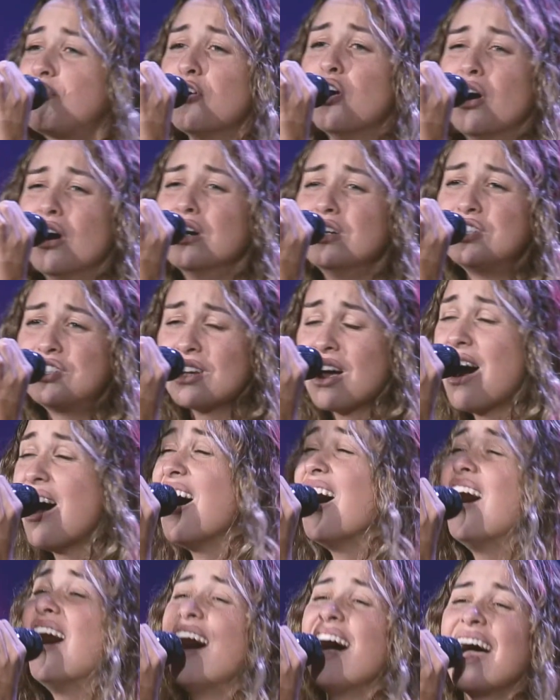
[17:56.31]
for
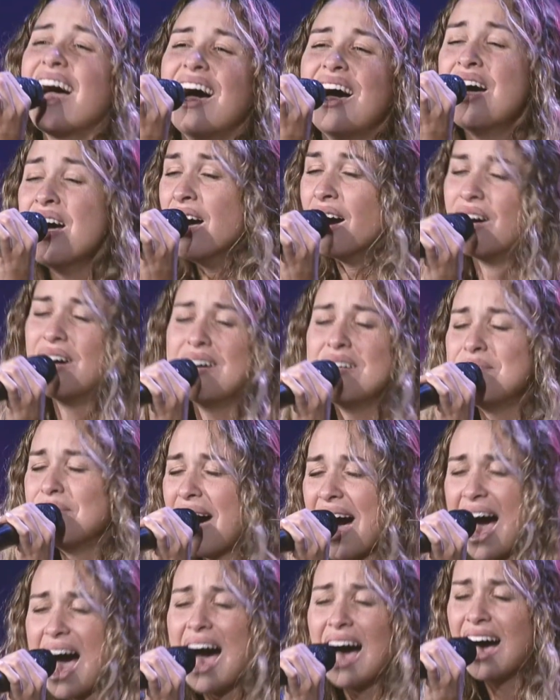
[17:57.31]
joy when
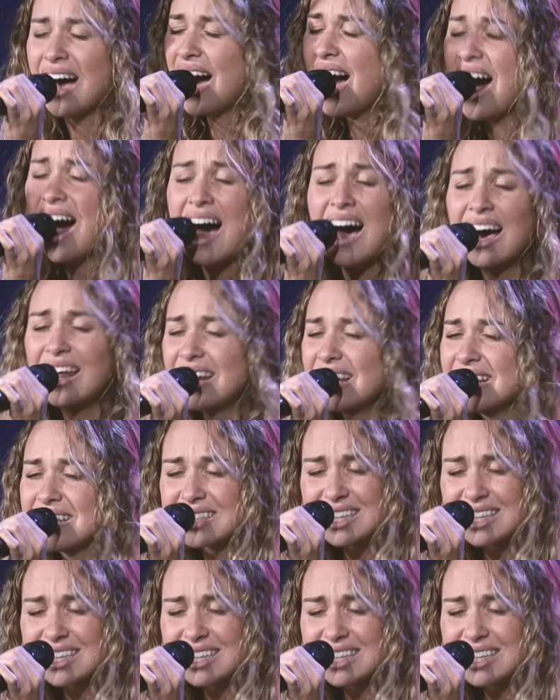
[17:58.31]
my heart is